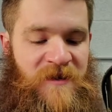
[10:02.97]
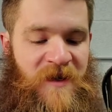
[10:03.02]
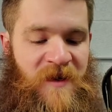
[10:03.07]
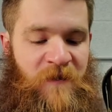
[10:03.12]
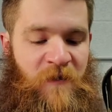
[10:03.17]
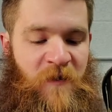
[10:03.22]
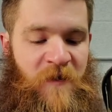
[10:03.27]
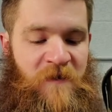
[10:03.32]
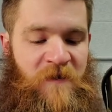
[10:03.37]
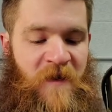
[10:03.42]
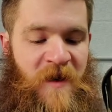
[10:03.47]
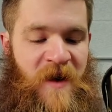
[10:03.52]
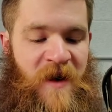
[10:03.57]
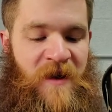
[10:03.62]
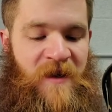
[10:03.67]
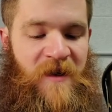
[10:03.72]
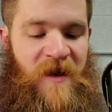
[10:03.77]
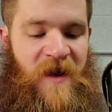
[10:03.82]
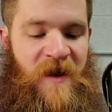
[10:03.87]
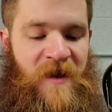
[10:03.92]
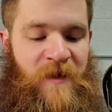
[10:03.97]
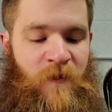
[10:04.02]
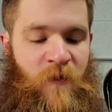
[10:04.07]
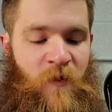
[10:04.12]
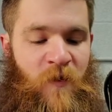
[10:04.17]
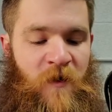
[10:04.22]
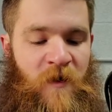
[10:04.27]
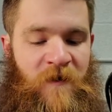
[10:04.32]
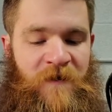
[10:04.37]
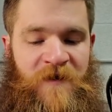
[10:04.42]
if we find any
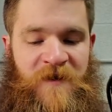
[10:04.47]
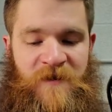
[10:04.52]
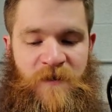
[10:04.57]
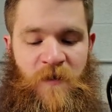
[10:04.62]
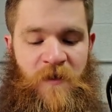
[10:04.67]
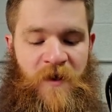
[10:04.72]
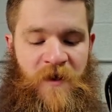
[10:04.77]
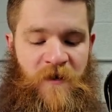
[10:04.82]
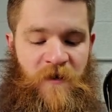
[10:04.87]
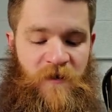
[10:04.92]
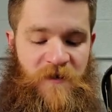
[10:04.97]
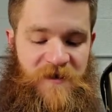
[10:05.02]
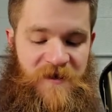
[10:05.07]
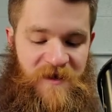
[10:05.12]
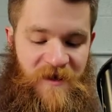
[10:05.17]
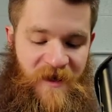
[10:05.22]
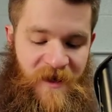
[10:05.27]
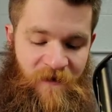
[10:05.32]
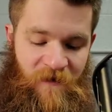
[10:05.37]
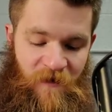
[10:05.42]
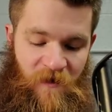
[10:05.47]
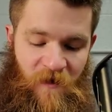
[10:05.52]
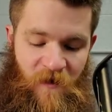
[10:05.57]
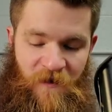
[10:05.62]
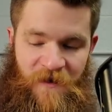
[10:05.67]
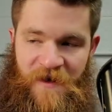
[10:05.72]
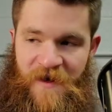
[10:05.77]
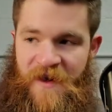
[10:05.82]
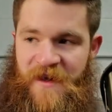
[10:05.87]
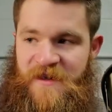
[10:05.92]
more of these war nickels. Given all
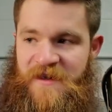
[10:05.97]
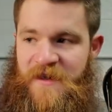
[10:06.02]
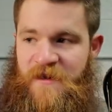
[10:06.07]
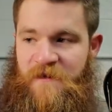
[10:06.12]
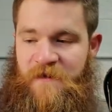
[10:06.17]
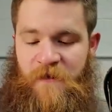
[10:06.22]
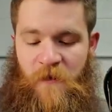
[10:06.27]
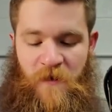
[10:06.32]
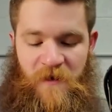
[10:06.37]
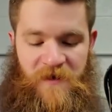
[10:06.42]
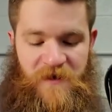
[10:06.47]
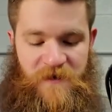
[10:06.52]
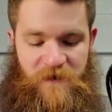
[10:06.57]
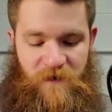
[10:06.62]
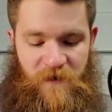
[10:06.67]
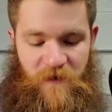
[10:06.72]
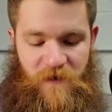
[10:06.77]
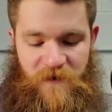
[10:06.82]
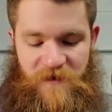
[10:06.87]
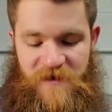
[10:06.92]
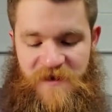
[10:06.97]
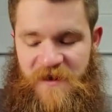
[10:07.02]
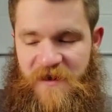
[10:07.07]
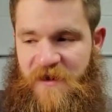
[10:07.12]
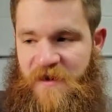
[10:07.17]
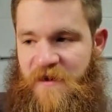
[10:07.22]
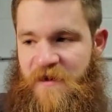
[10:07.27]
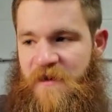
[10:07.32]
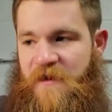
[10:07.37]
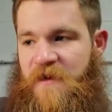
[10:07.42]
the 1940s rolls,
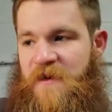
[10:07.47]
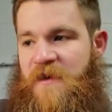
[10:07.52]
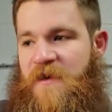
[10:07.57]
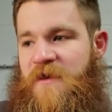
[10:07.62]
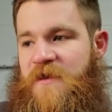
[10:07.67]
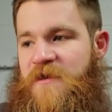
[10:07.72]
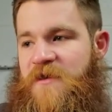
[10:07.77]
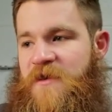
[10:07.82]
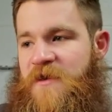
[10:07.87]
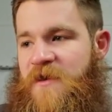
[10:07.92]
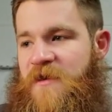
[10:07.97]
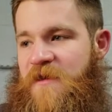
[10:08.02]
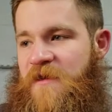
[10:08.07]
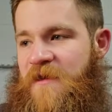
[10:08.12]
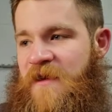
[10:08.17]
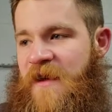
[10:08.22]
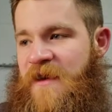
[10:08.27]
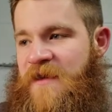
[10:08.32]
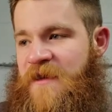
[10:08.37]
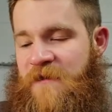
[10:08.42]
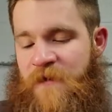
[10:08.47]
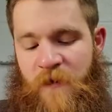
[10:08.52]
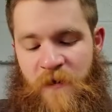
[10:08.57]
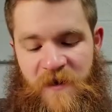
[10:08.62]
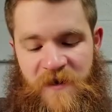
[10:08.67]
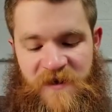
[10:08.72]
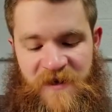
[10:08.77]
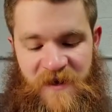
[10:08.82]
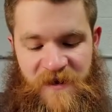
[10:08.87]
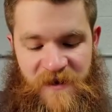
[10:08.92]

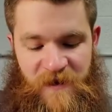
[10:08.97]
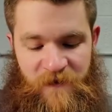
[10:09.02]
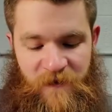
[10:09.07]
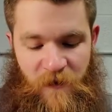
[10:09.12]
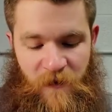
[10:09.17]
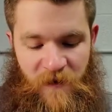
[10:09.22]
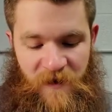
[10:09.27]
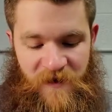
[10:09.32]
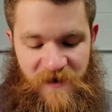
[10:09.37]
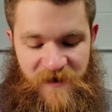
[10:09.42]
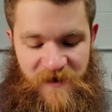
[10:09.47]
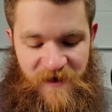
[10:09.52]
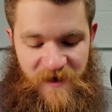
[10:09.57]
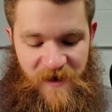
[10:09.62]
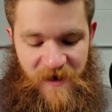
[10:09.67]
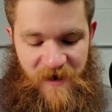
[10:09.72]
1940s, 1940s,